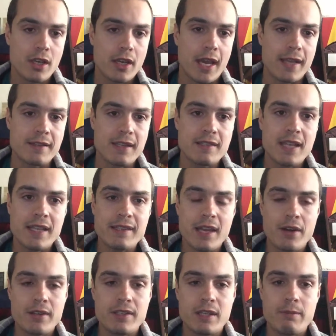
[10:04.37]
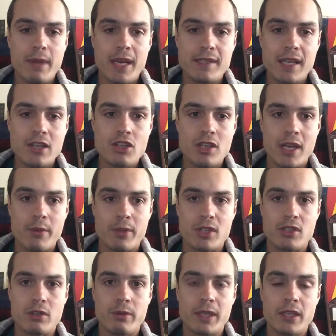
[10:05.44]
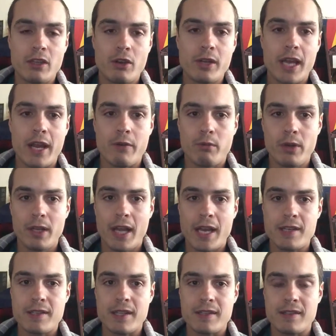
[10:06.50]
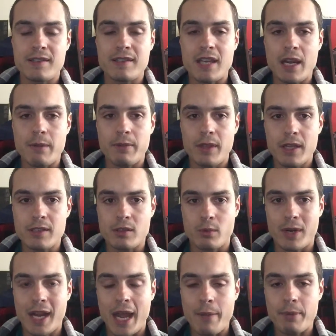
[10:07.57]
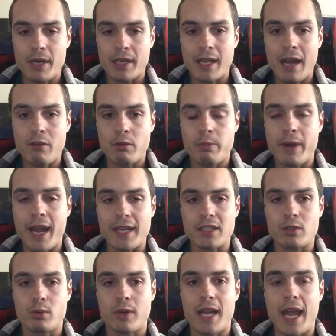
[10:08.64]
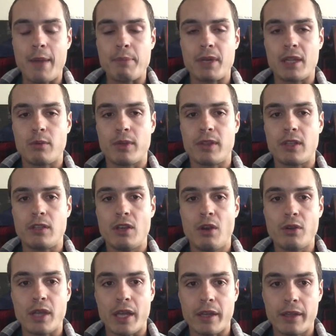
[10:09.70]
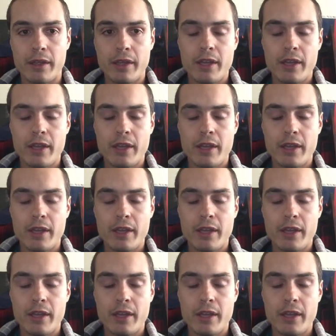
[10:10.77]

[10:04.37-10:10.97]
As I sat down and did meditation, I was doing yoga. I realized that the same things that were happening in chiropractic were happening with the yoga.